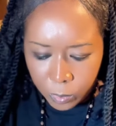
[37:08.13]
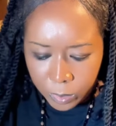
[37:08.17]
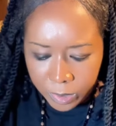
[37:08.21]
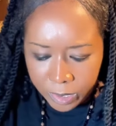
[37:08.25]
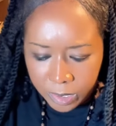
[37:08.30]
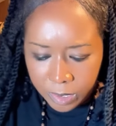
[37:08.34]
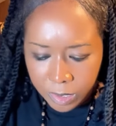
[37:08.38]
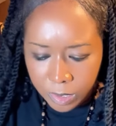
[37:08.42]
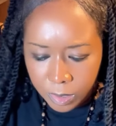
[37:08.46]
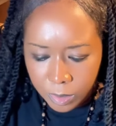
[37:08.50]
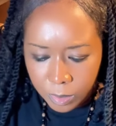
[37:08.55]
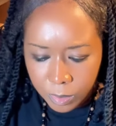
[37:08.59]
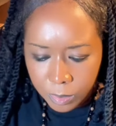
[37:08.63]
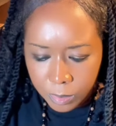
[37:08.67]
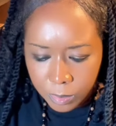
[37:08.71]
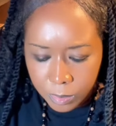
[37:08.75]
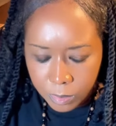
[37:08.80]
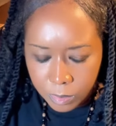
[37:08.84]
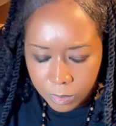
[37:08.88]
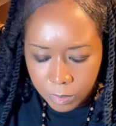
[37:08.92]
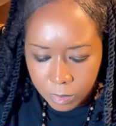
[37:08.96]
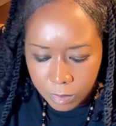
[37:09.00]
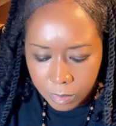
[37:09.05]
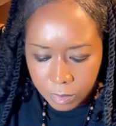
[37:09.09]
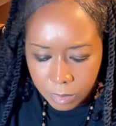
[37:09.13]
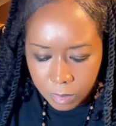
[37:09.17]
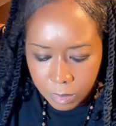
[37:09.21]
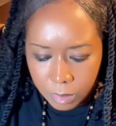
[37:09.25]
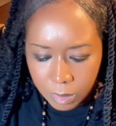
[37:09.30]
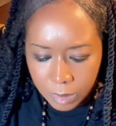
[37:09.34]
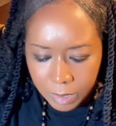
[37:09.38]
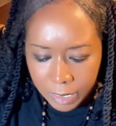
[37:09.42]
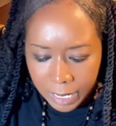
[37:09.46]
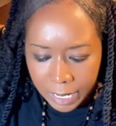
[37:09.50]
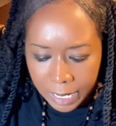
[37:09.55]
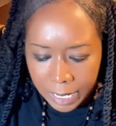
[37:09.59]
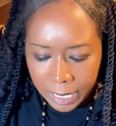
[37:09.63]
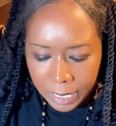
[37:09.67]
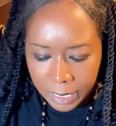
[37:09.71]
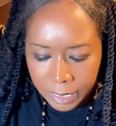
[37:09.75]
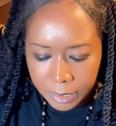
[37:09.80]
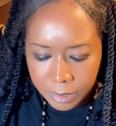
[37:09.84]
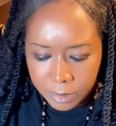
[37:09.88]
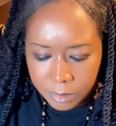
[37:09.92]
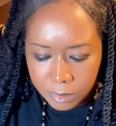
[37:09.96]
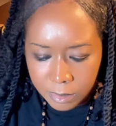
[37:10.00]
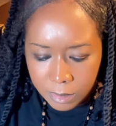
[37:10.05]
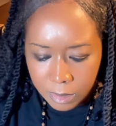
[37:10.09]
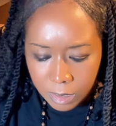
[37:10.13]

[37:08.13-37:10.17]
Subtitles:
with you. Okay,